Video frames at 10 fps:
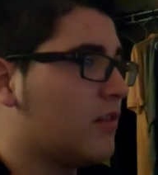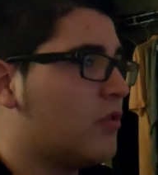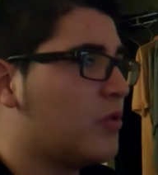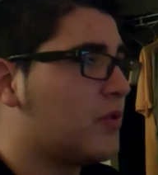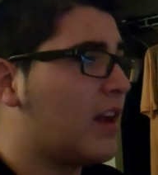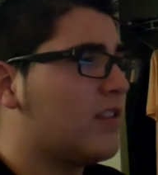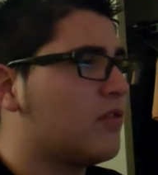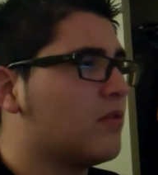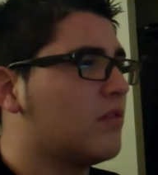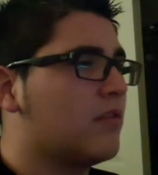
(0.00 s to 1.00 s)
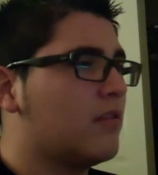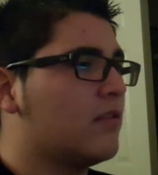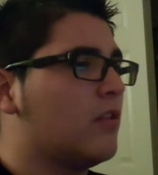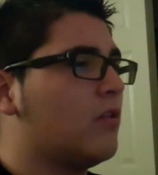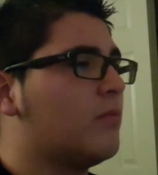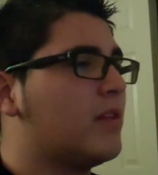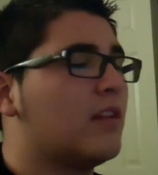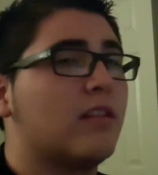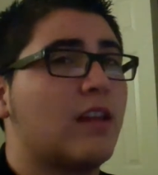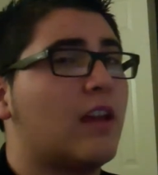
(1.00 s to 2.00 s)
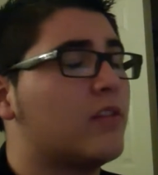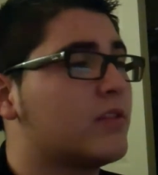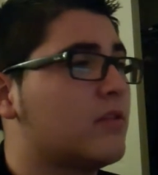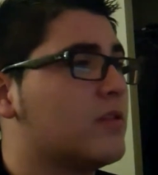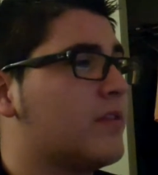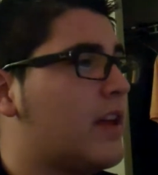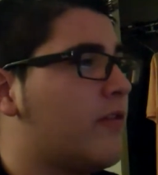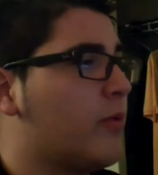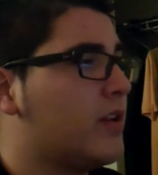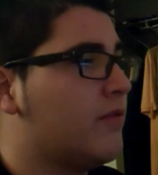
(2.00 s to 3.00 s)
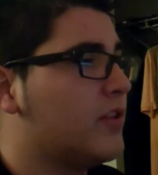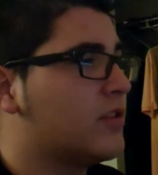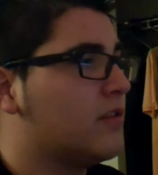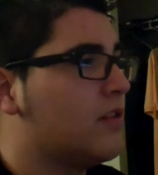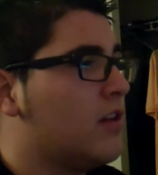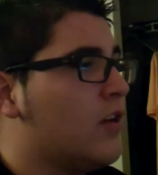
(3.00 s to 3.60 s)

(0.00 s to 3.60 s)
These guys are no means A-listers of the heavyweight division.